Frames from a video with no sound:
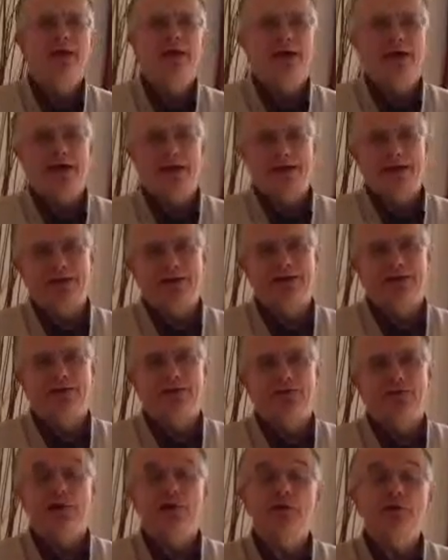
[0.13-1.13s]
Hi,
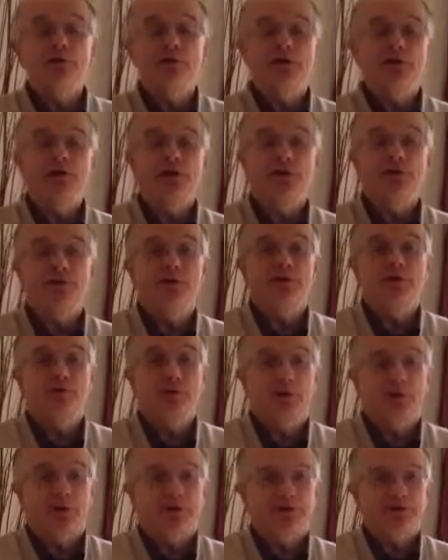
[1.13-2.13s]
welcome to the 10-Minute
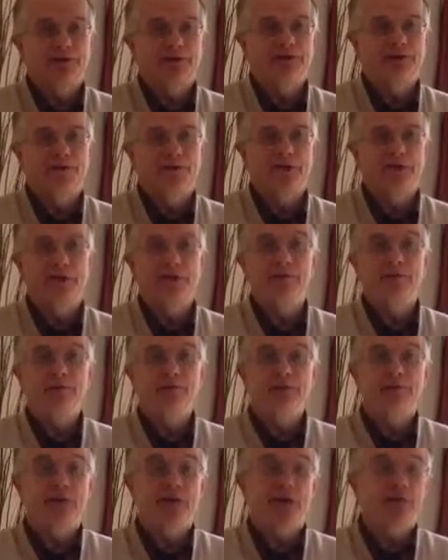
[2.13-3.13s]
Parent. My name
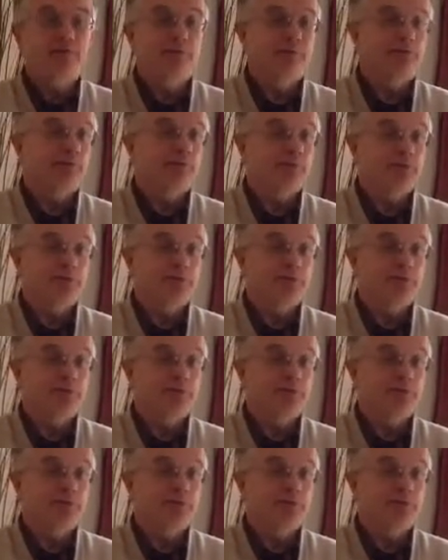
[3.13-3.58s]
is Don Bolt,